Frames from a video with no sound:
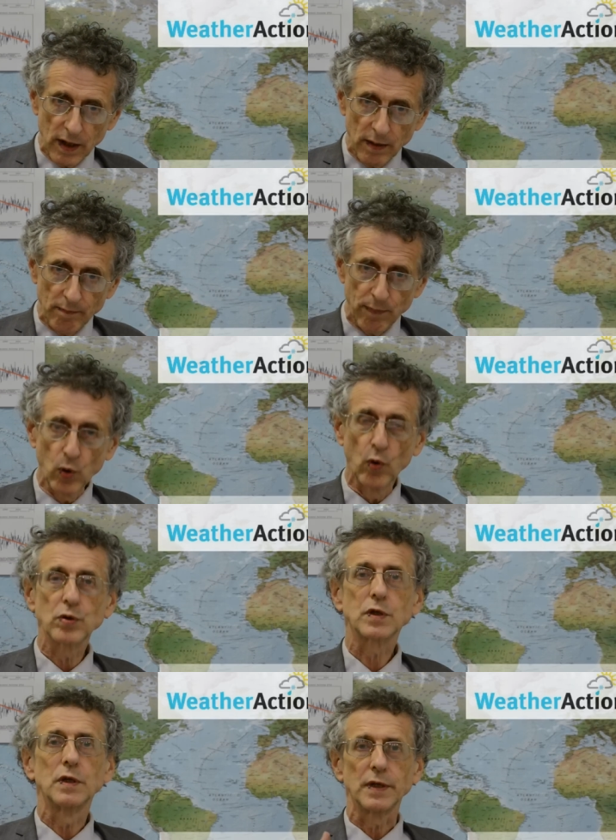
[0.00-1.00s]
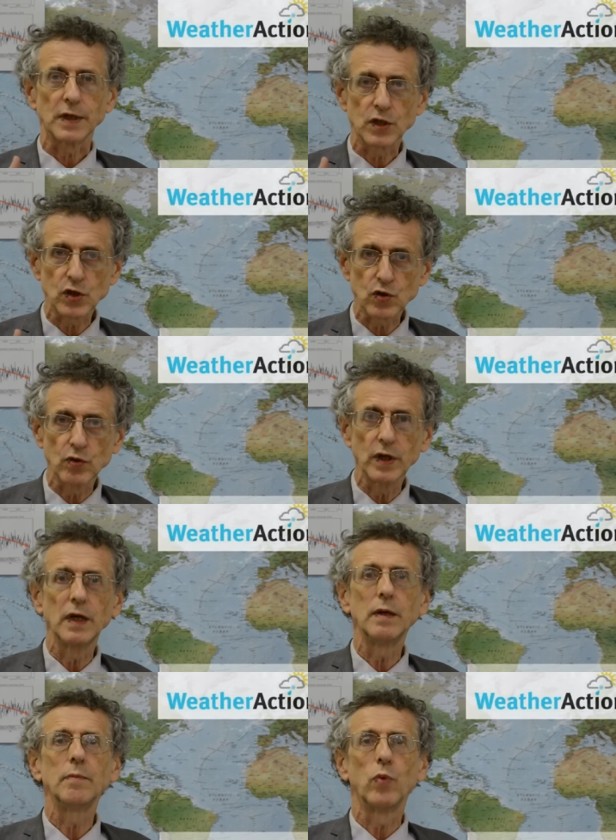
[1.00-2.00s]
important
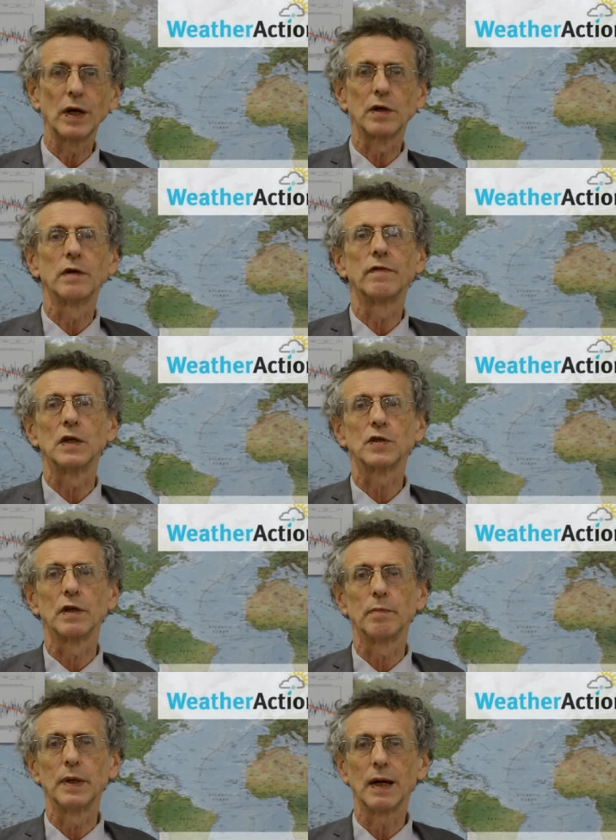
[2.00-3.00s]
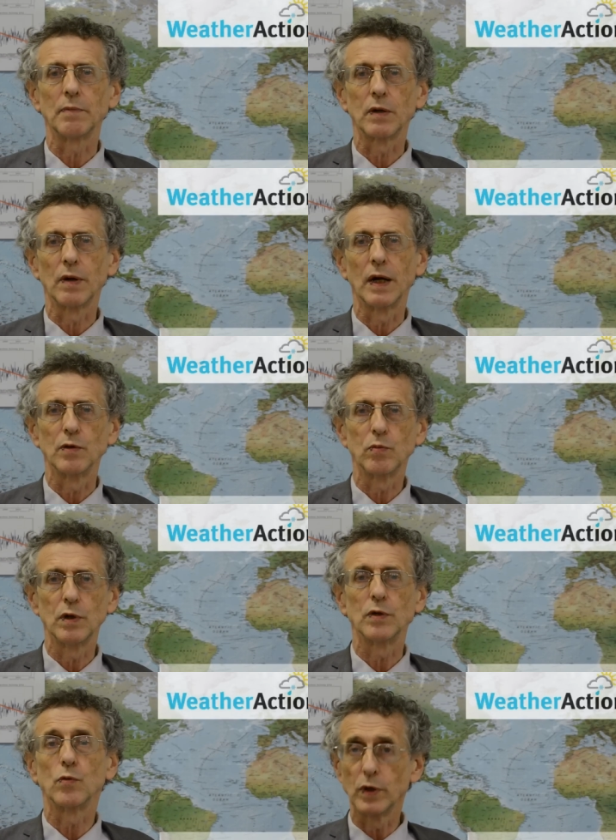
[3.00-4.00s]
extreme weather events that have been happening around the
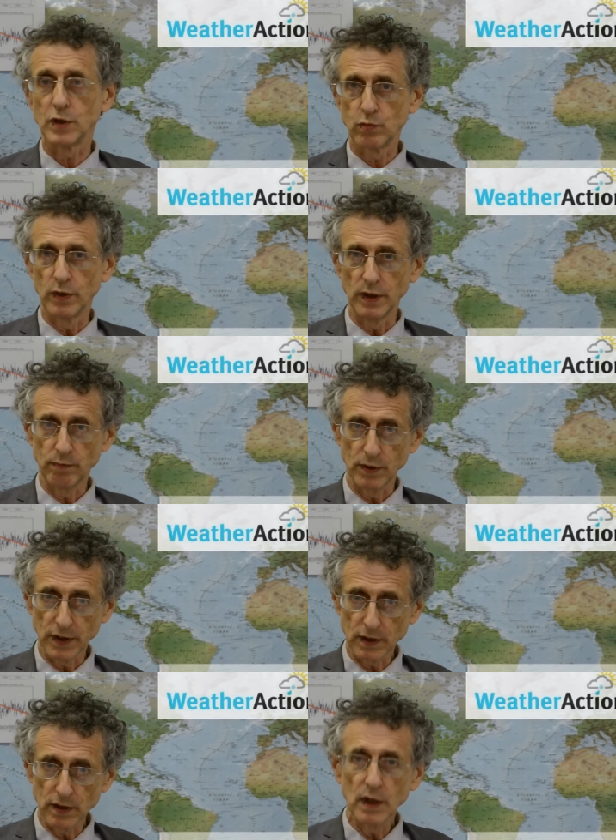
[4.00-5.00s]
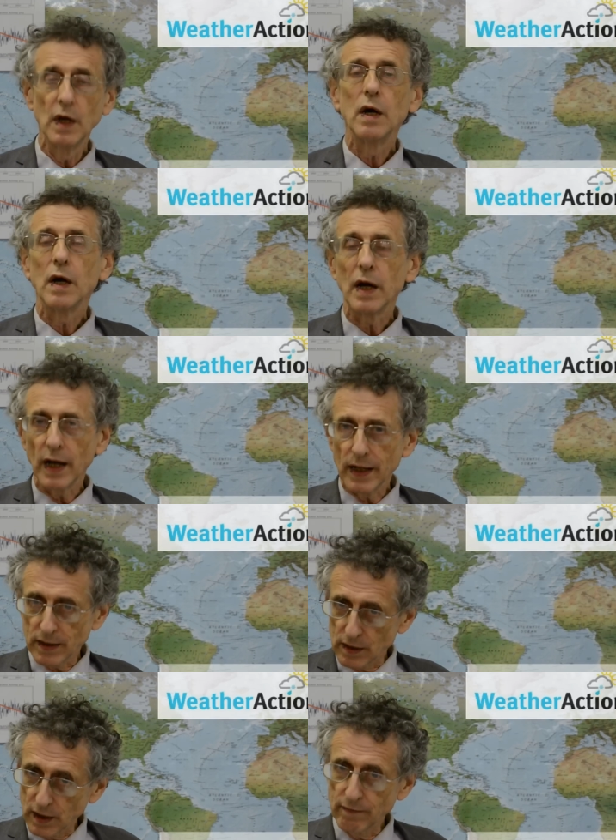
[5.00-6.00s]
world which we predicted,
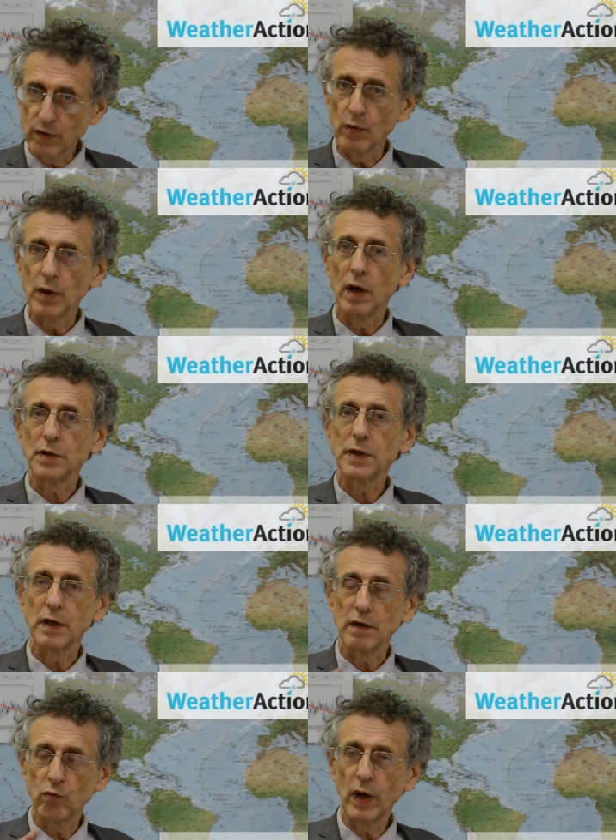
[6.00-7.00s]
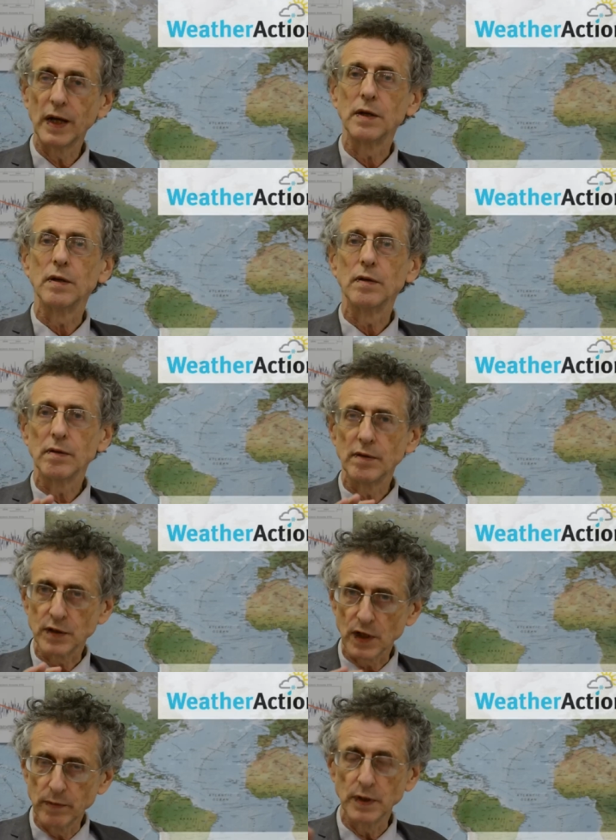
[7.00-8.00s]
and give you an idea of when
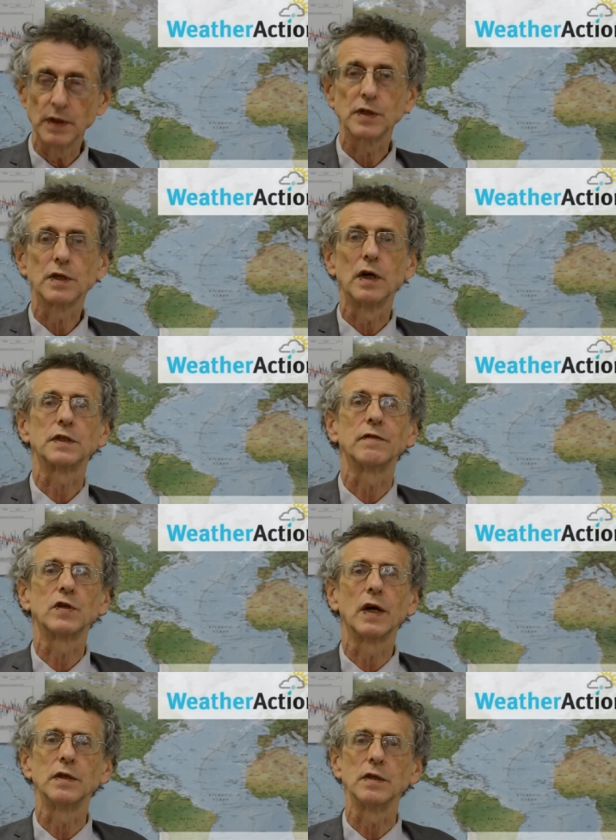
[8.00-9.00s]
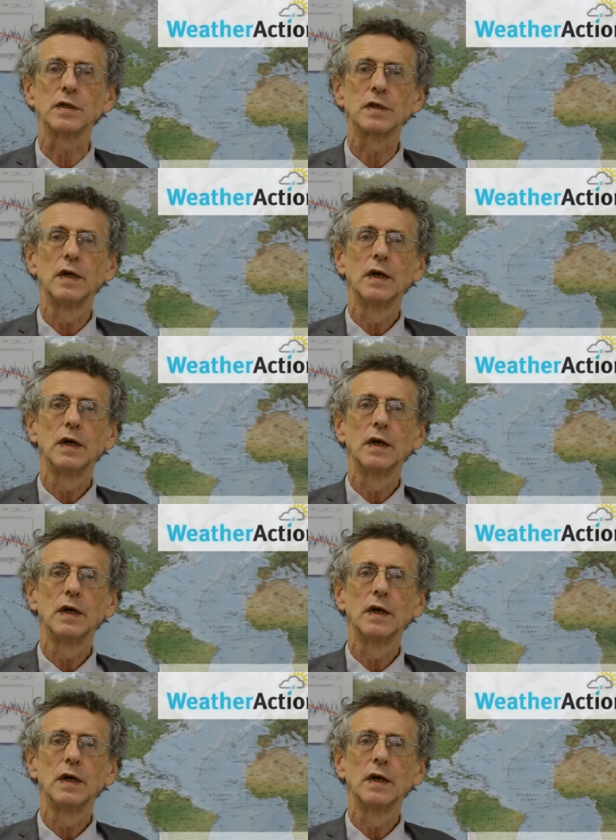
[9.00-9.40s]
there's going to be decisive changes.